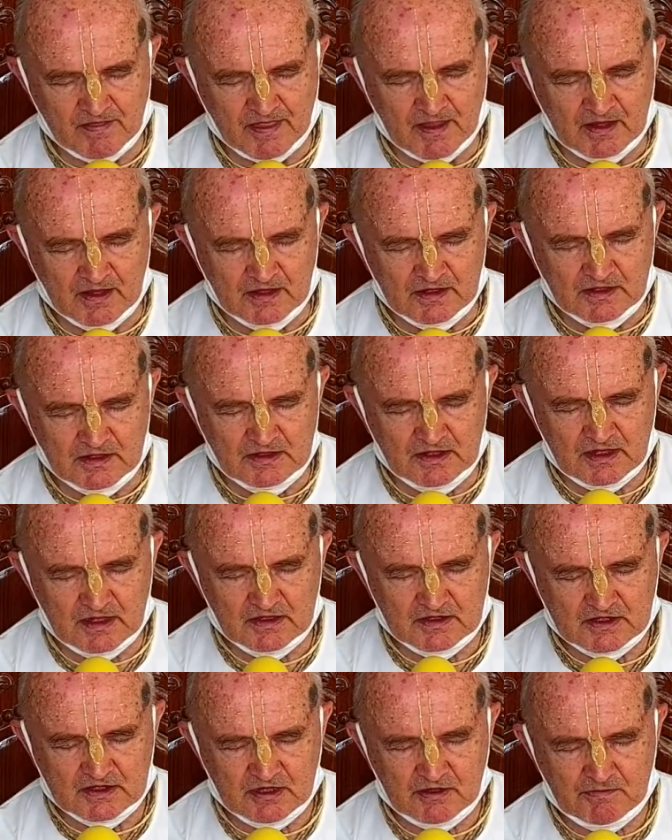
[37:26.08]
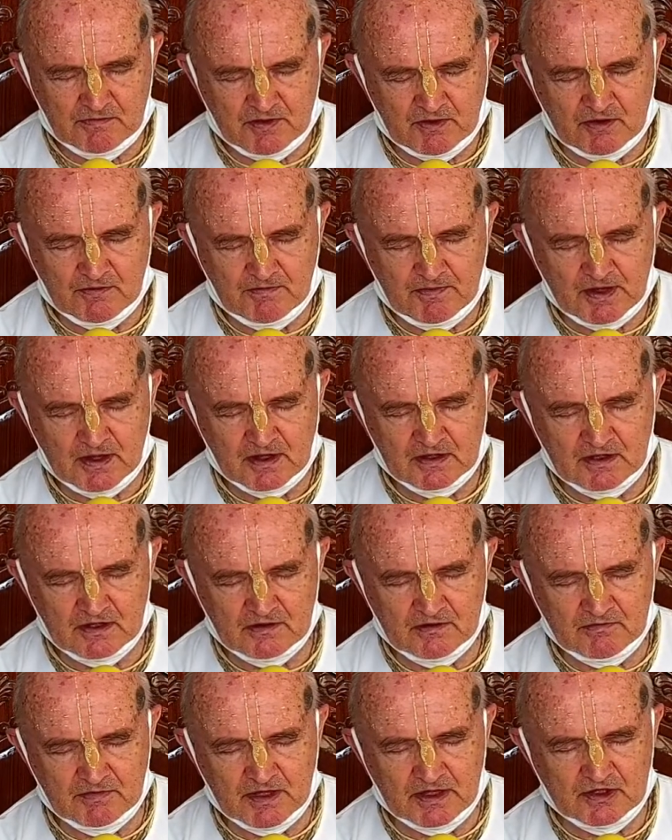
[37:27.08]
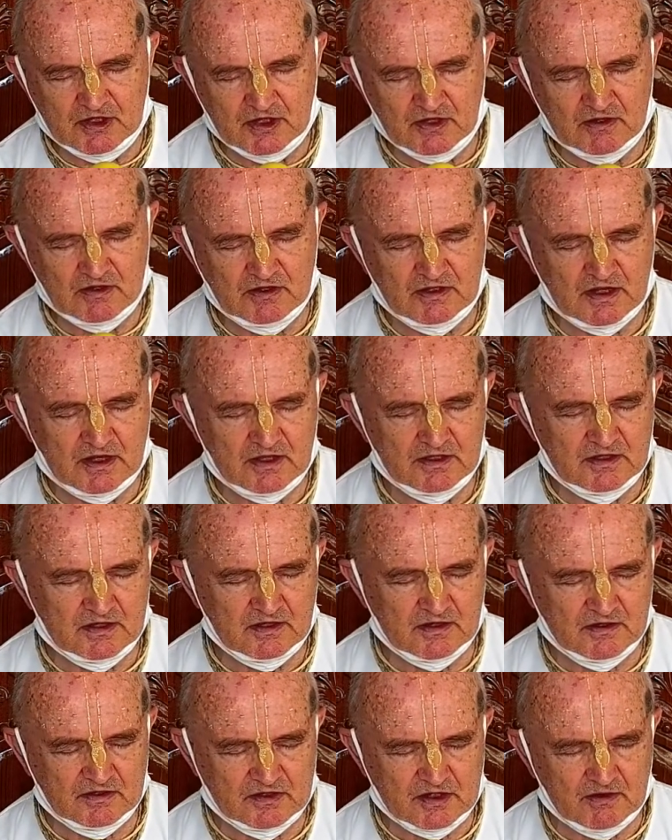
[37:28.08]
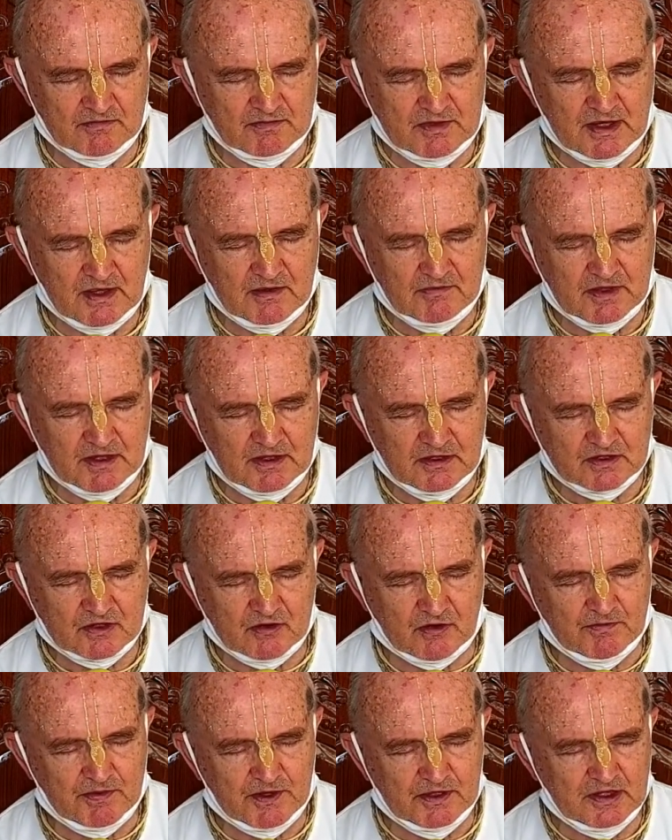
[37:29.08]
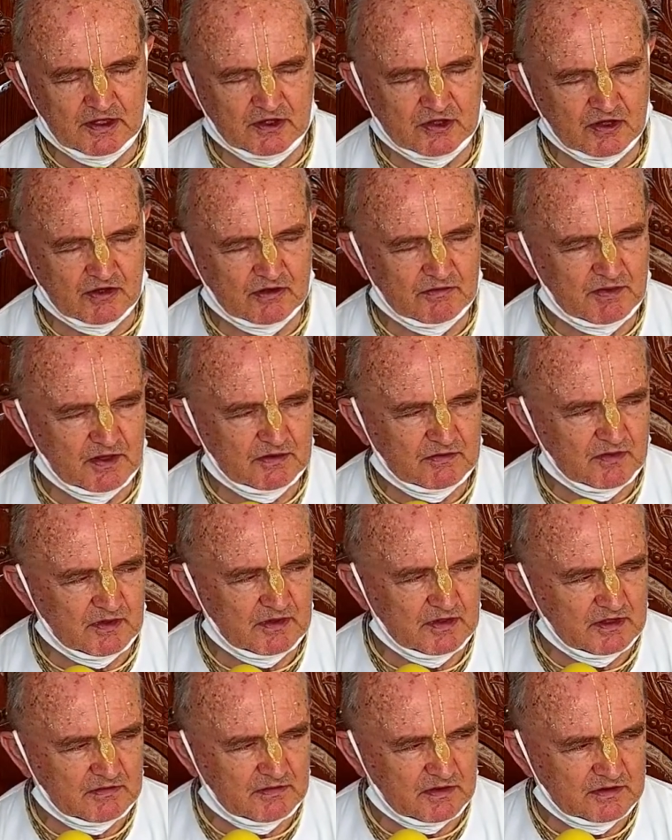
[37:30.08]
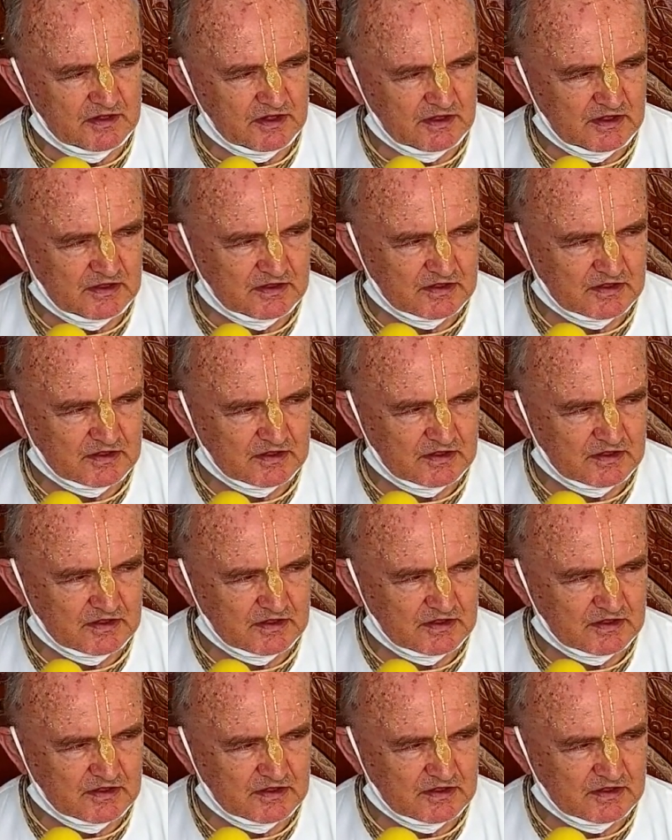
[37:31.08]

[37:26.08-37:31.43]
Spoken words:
Like Srila Prabhupada mentioned that sometimes there is competition between devotees.